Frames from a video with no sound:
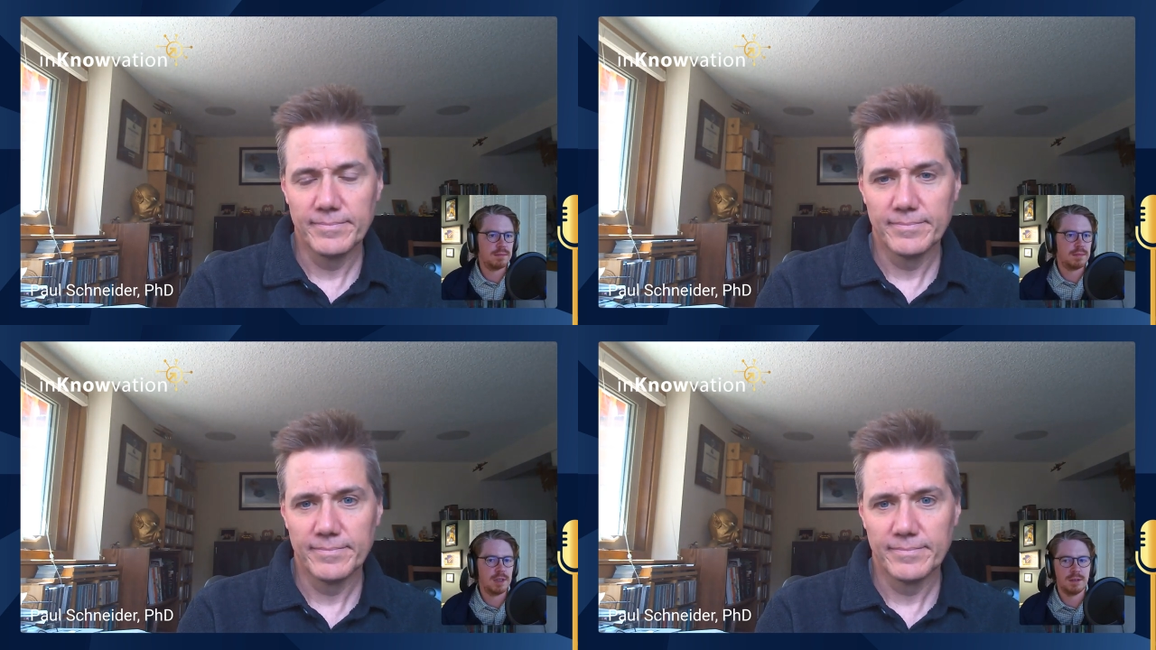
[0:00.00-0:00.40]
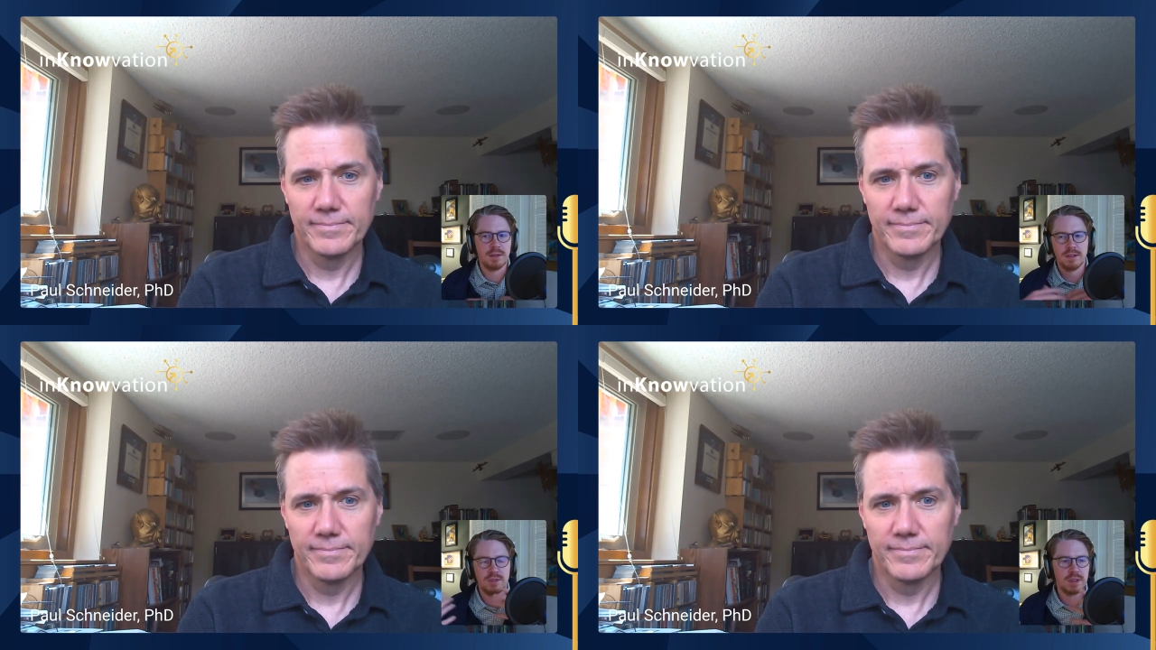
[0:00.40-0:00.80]
Speaker 1: in
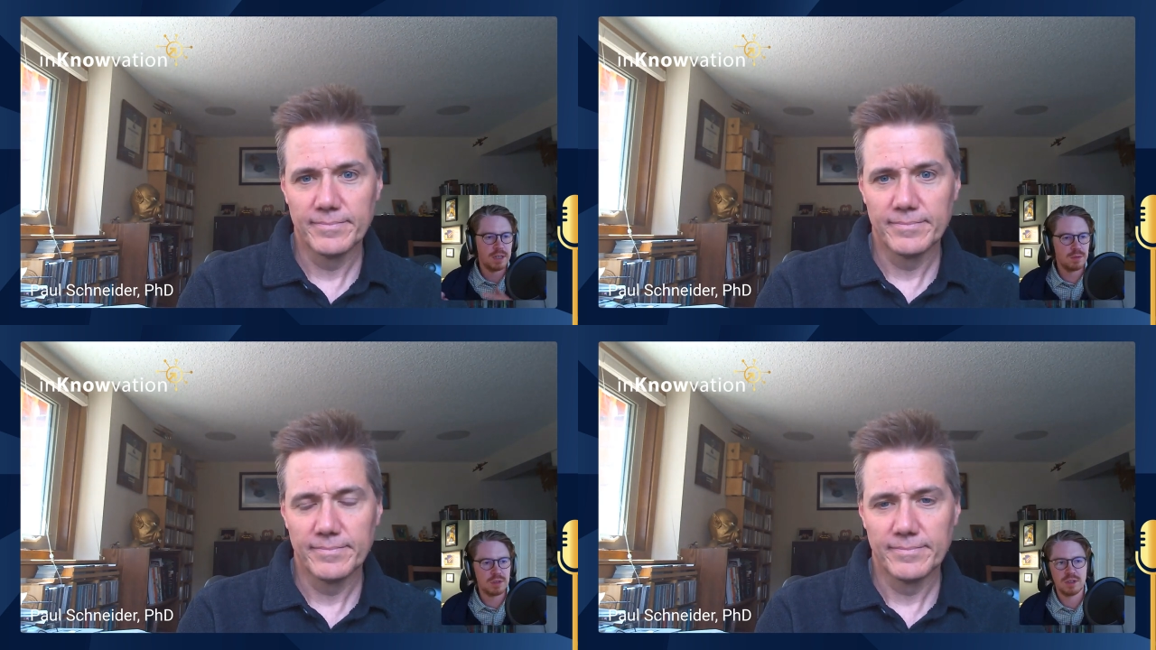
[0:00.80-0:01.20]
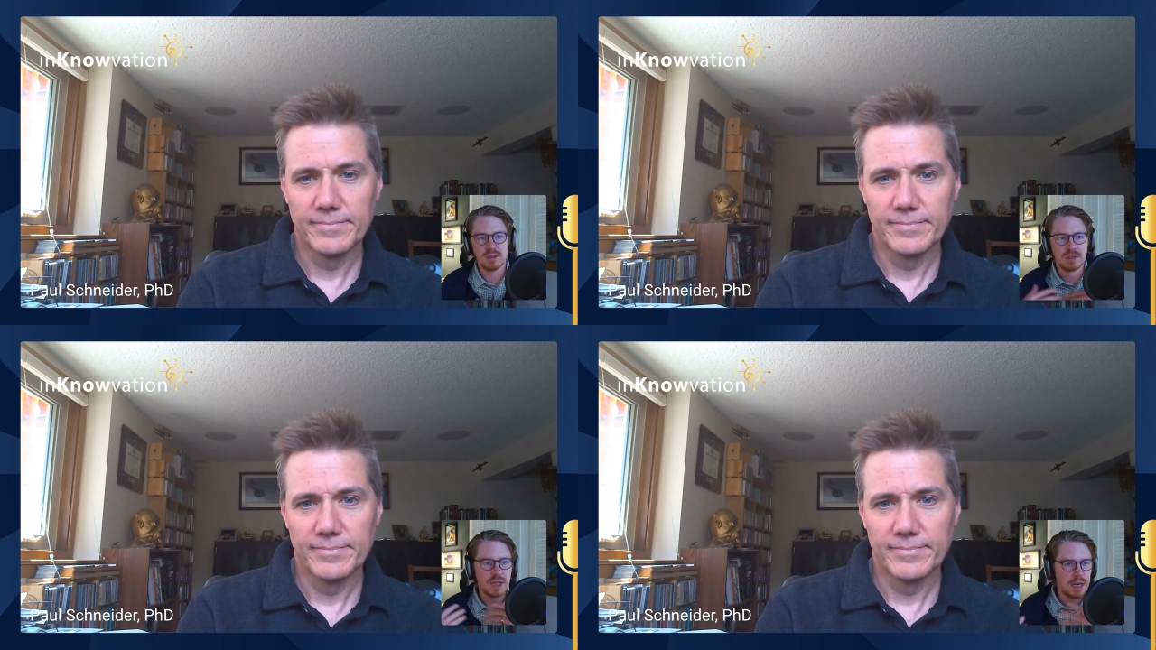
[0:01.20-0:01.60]
all different languages
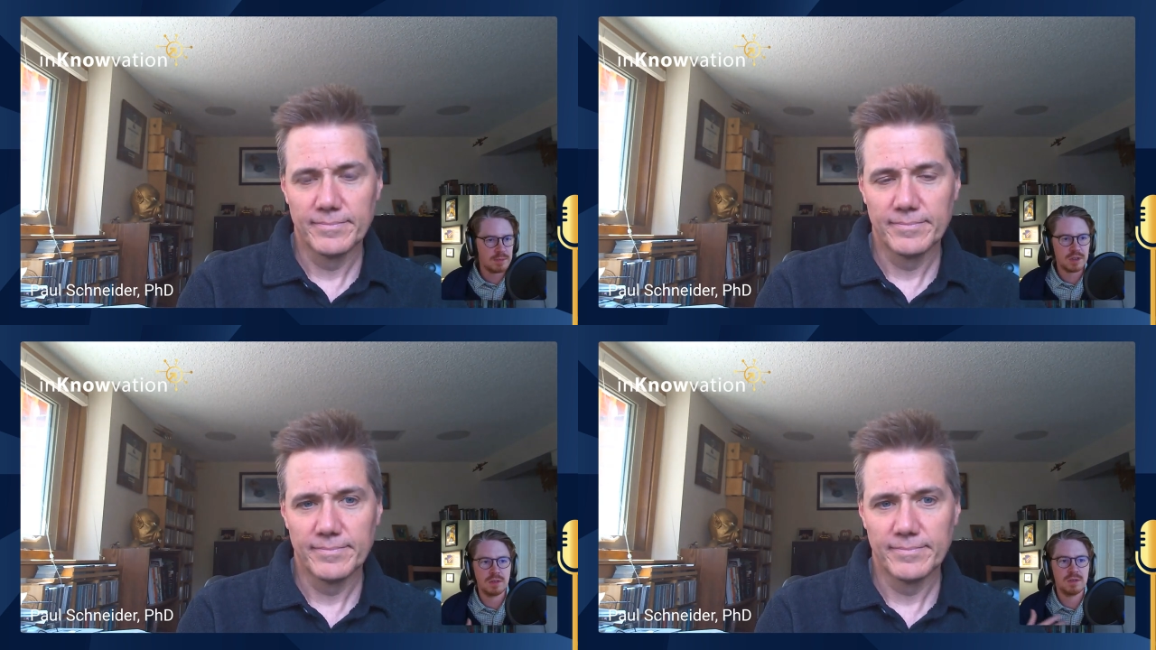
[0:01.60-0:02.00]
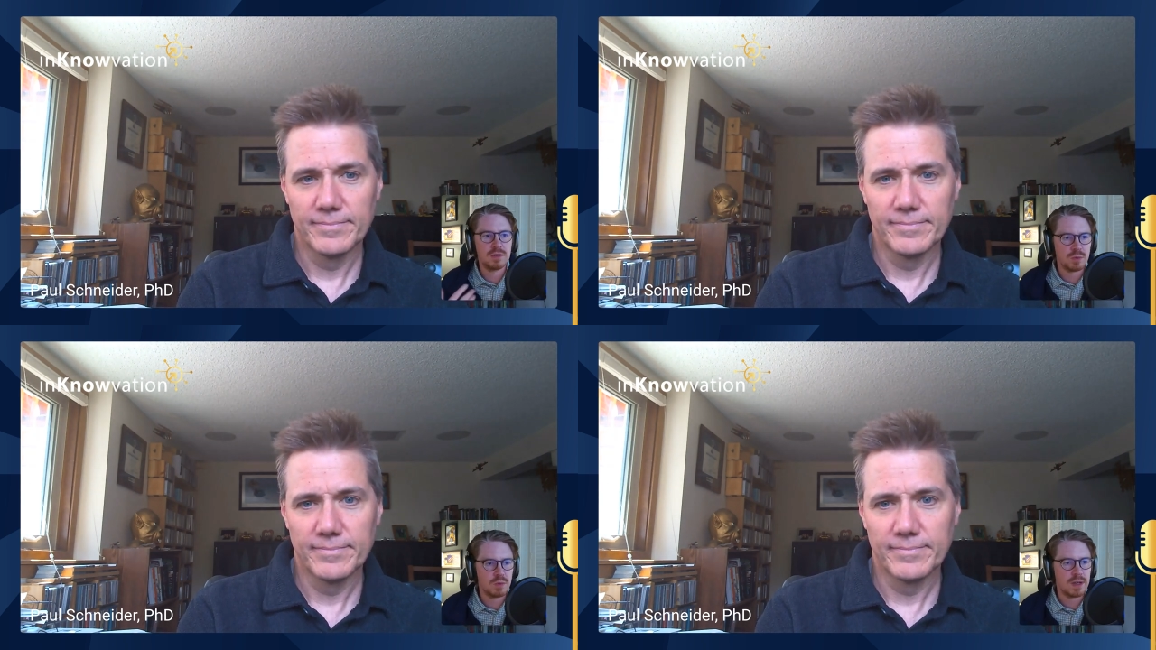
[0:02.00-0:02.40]
or time zones
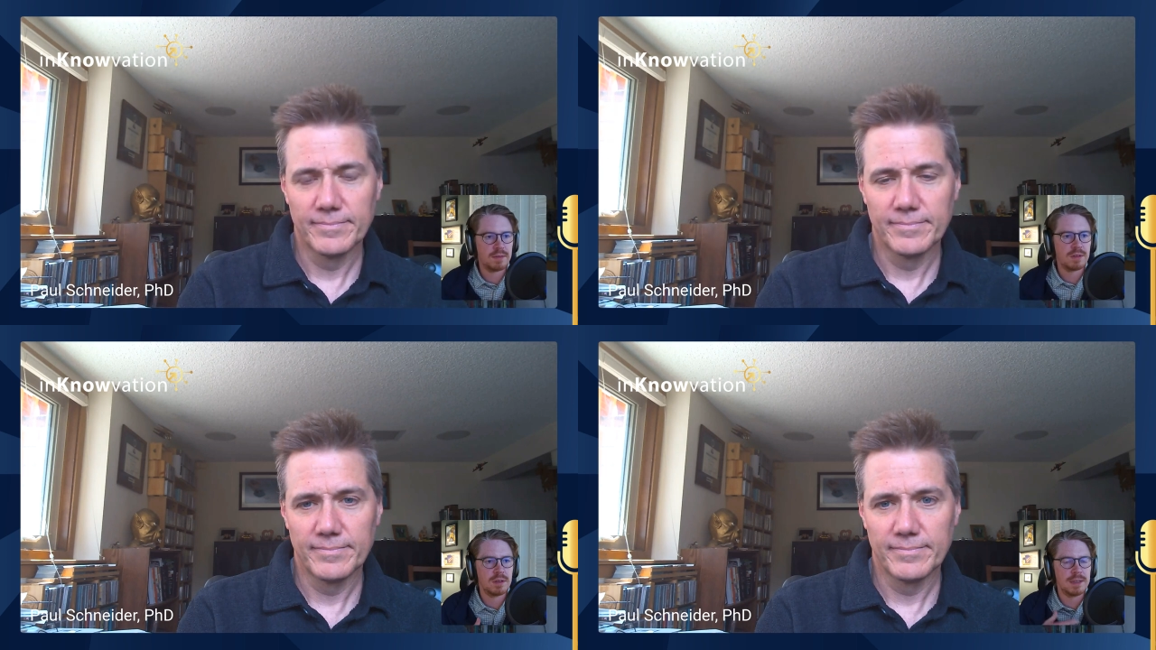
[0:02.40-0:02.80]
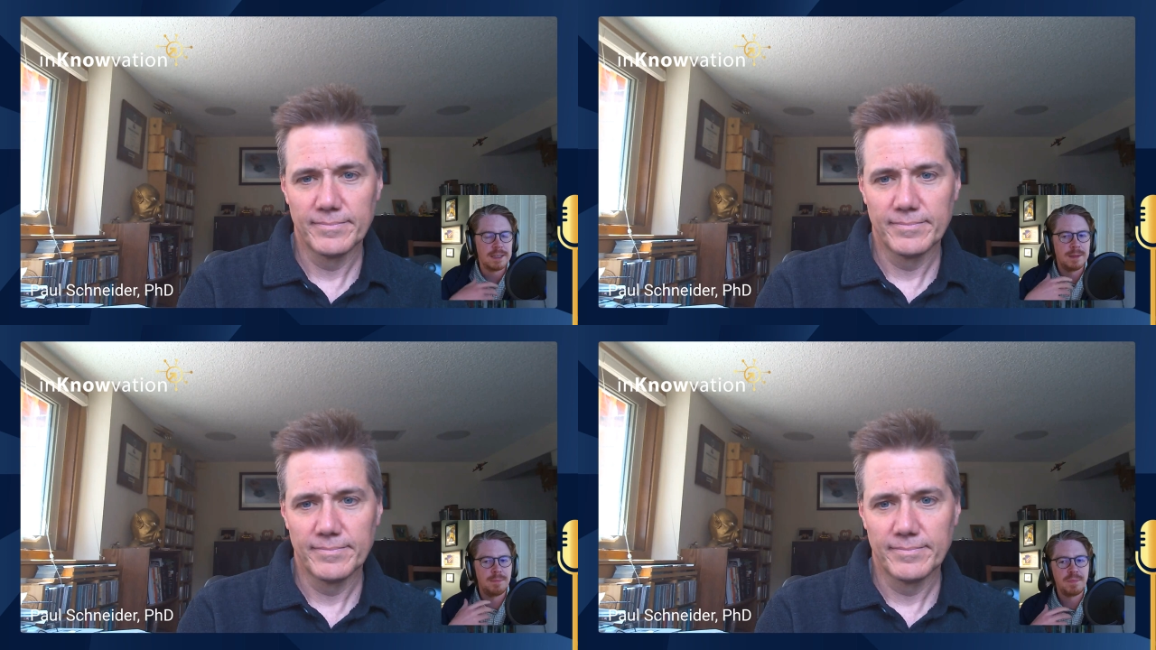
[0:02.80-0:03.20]
or whatever.
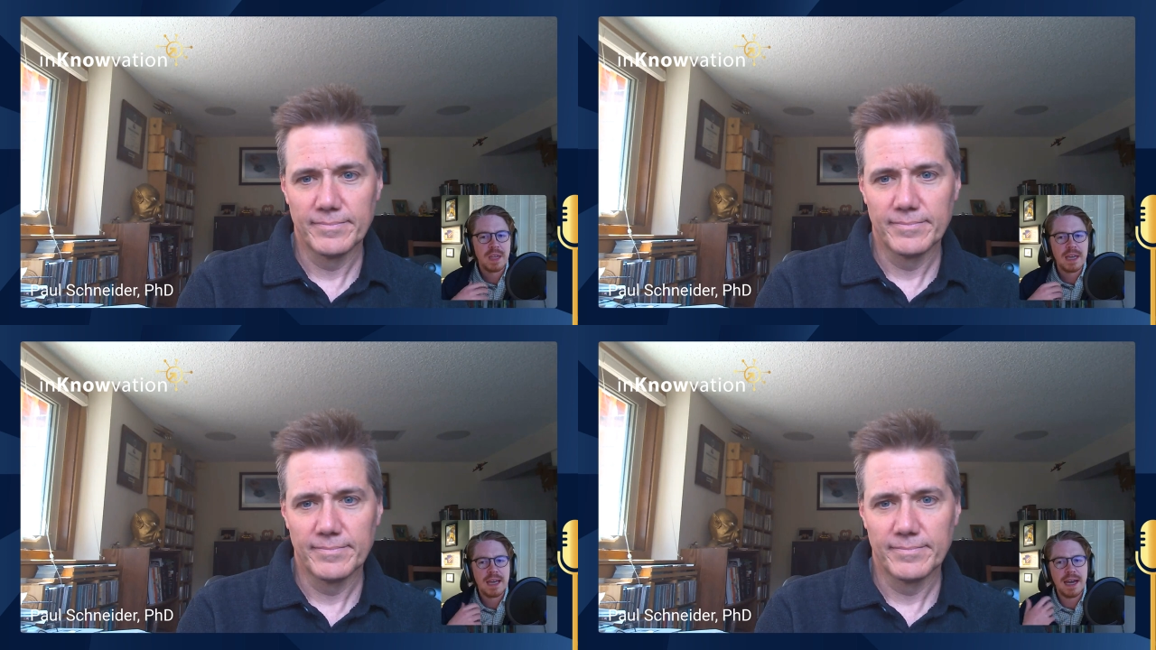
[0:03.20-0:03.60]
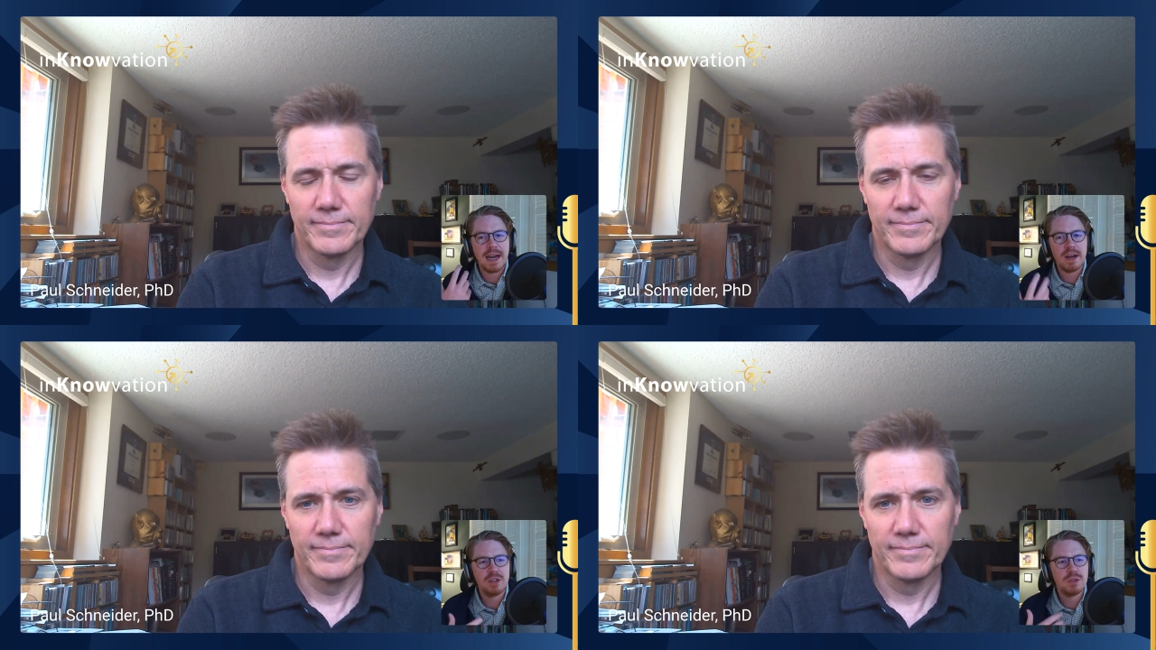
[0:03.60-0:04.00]
Um,
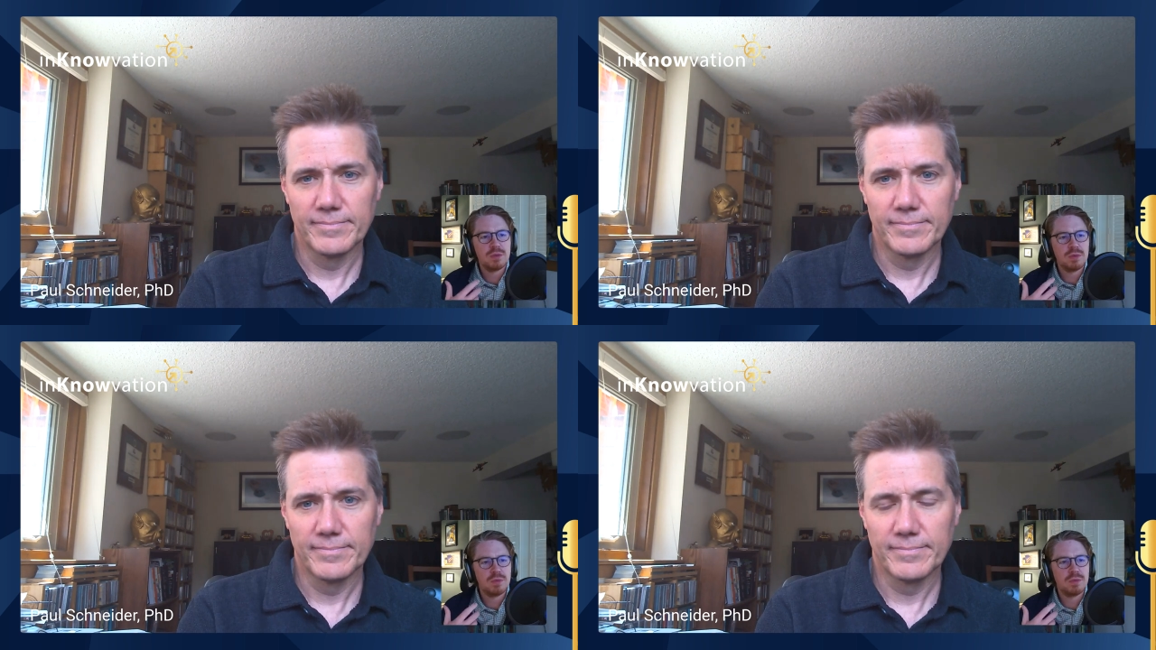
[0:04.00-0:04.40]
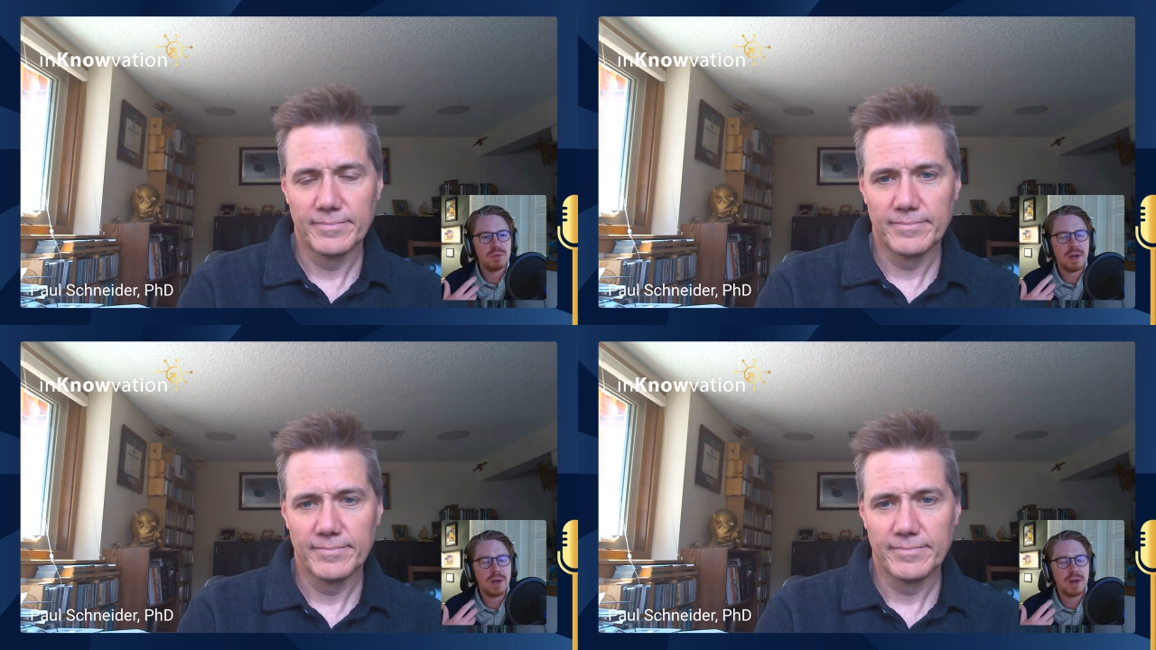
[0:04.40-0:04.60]
how do you?